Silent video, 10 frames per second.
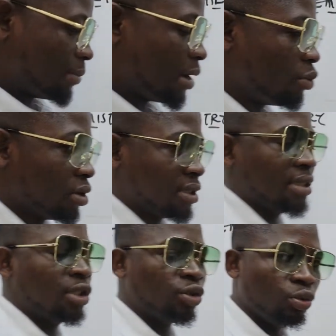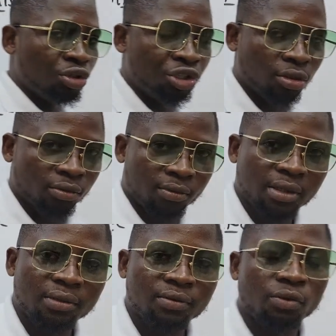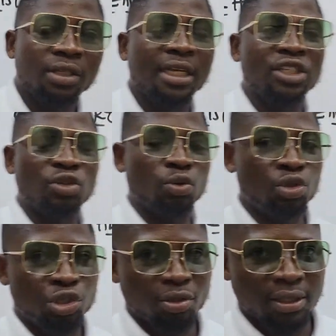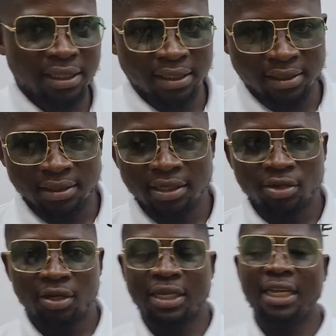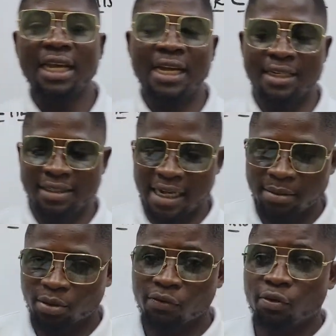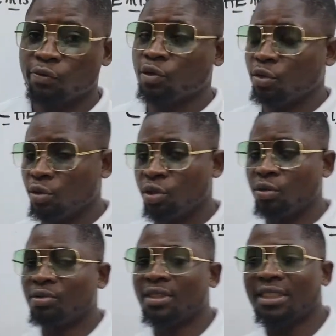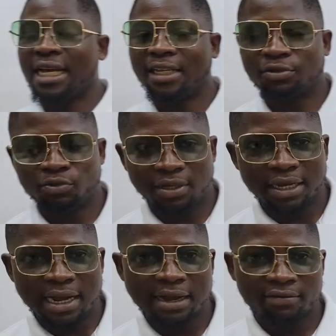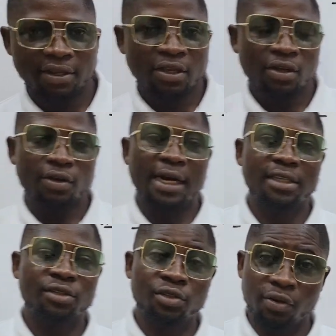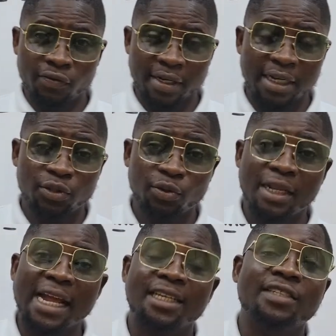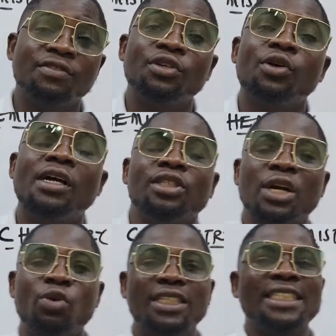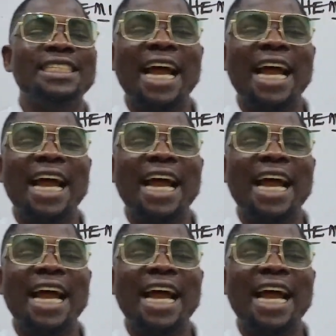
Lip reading: about what a solution is, okay, and the types of solutions that we have. All right, do not forget to like this video. As you're watching